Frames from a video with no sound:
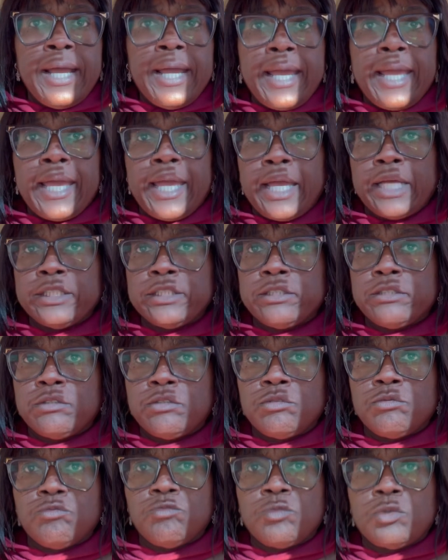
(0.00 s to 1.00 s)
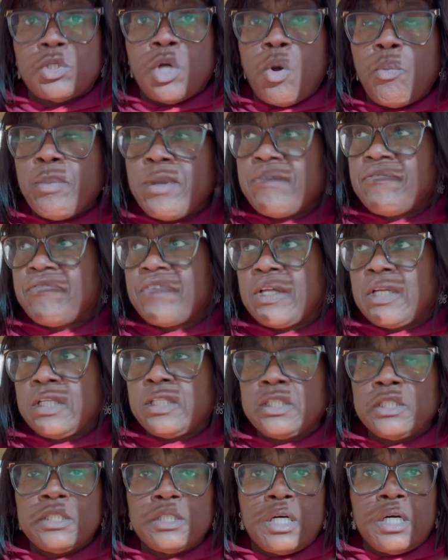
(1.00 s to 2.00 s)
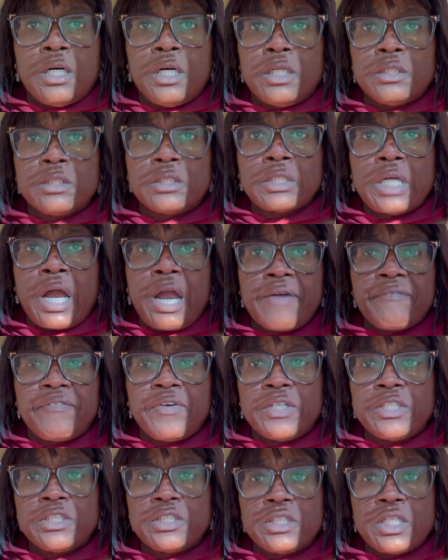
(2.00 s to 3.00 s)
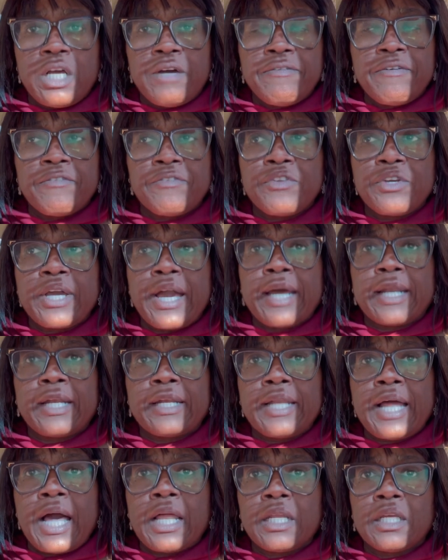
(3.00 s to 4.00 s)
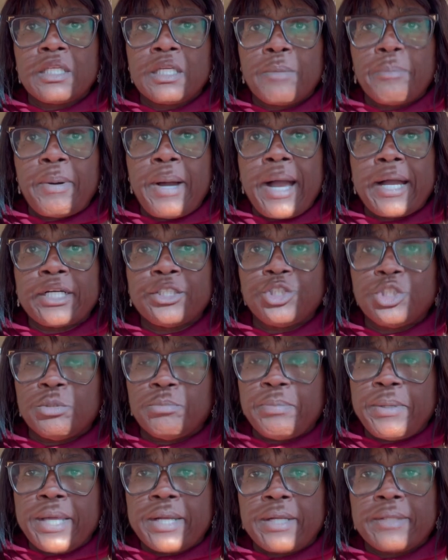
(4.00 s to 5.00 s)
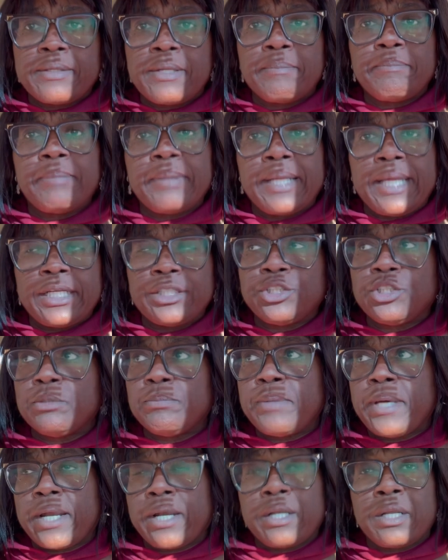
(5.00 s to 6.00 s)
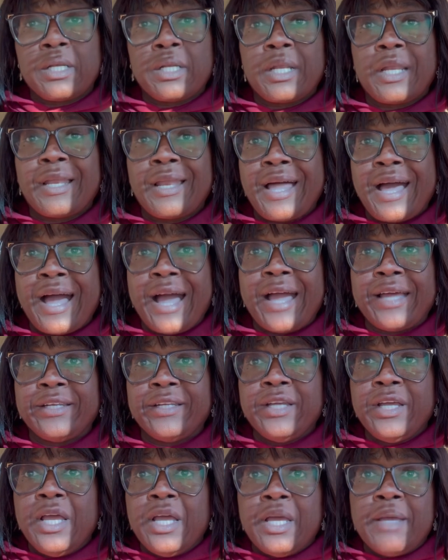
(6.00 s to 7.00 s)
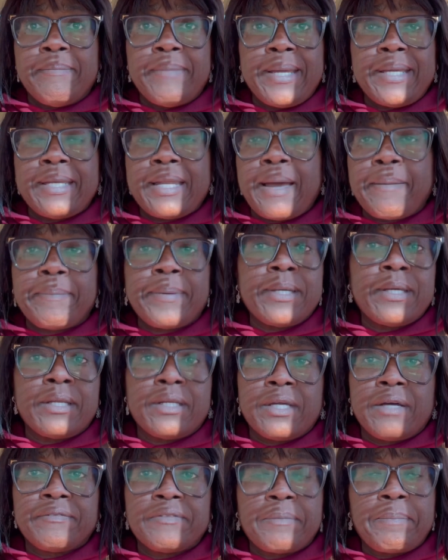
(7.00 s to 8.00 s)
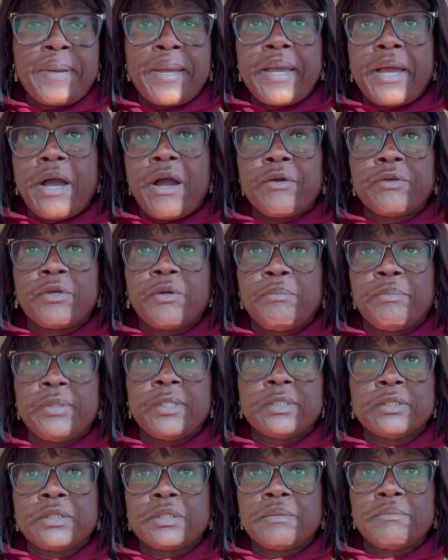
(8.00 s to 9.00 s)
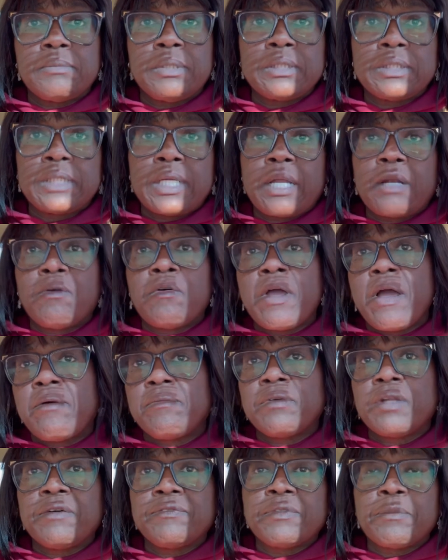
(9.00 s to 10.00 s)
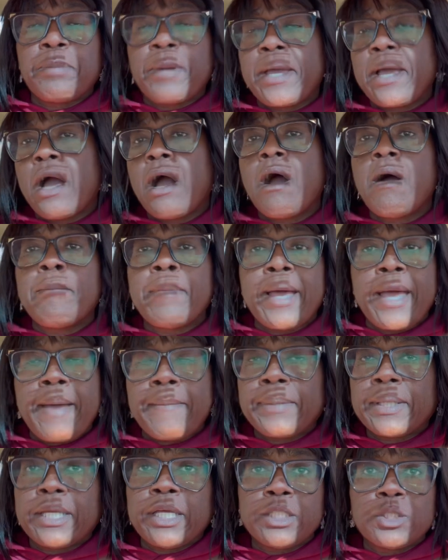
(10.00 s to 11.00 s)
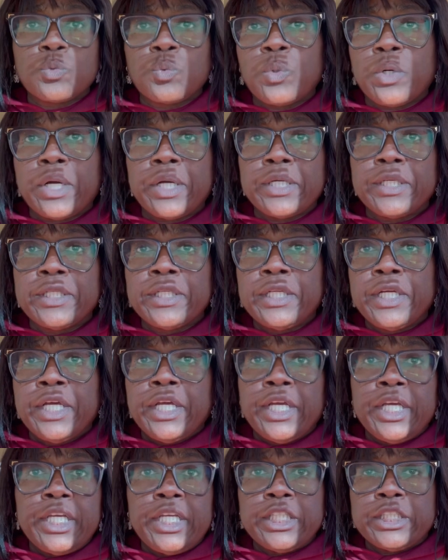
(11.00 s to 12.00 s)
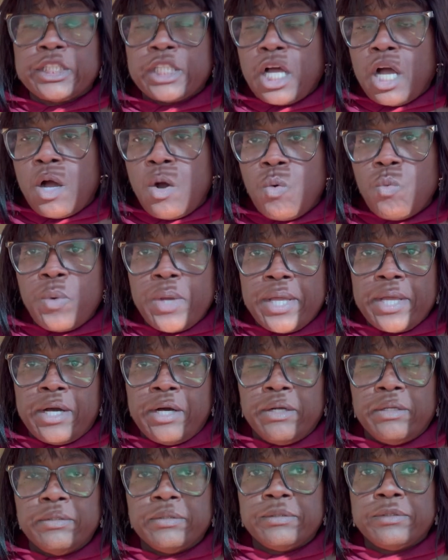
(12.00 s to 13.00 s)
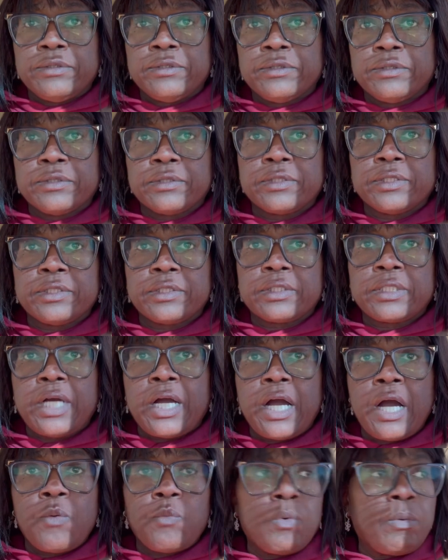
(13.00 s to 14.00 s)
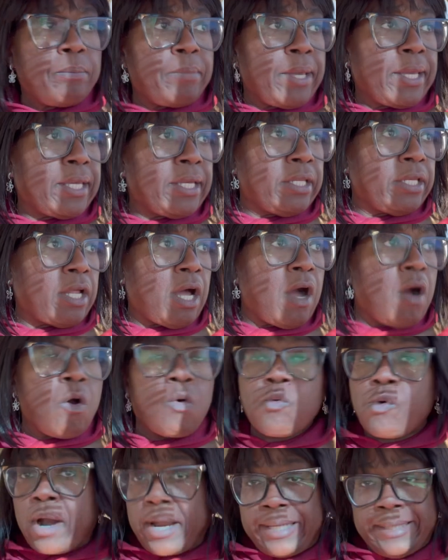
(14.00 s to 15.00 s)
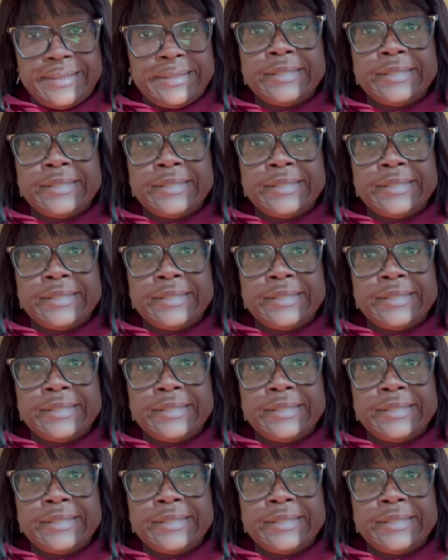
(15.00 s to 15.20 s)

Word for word: And don't be feeling uh, sorry for yourself. If you got a dollar in your pocket, you're better than blessed. You're better than a lot. May not be enough to pay all your bills. Some months I don't have enough to pay all mine. But guess what? It's all well. Because God will make it all right.